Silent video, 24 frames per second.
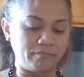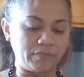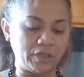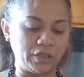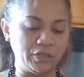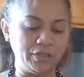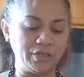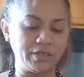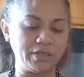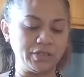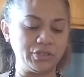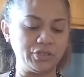
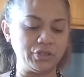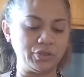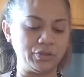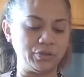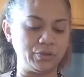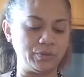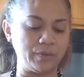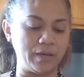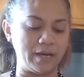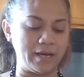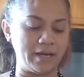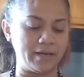You can
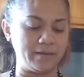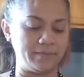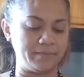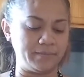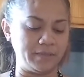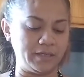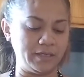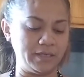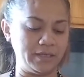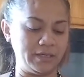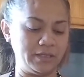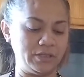do
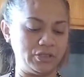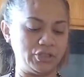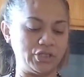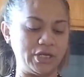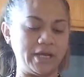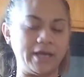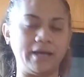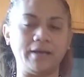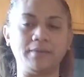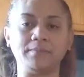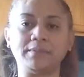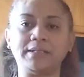
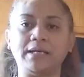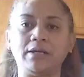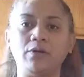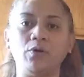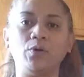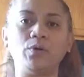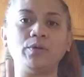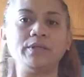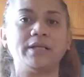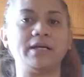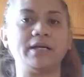jams. And hold